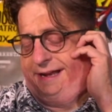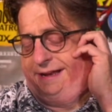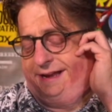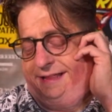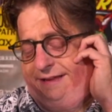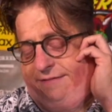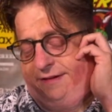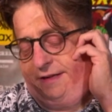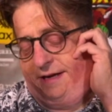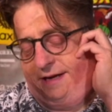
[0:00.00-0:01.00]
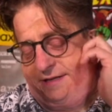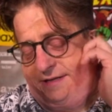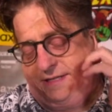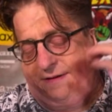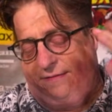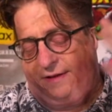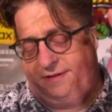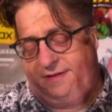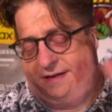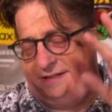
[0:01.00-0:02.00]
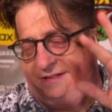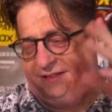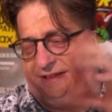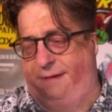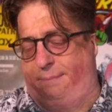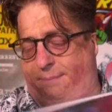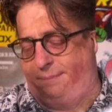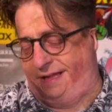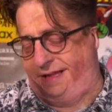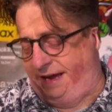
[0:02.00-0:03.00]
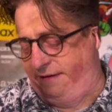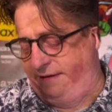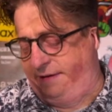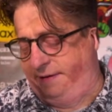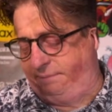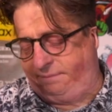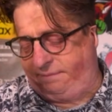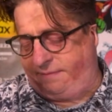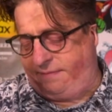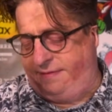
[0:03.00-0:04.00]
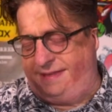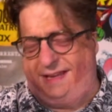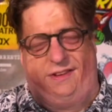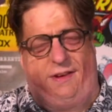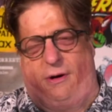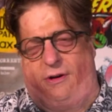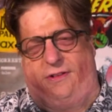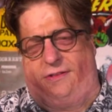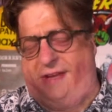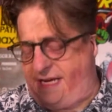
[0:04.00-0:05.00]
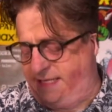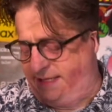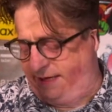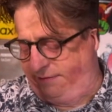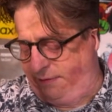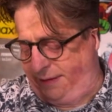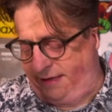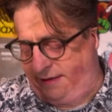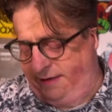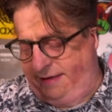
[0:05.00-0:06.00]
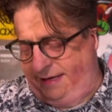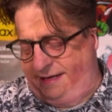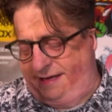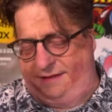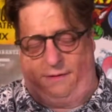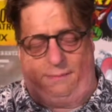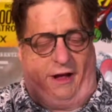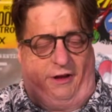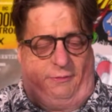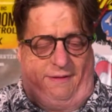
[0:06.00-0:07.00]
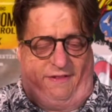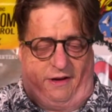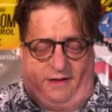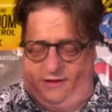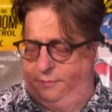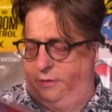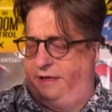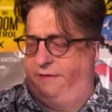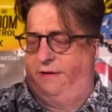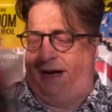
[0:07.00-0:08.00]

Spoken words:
again, I think Phil's art is just kind of blah. It's a personal taste thing for me. And your mileage may vary on this book. If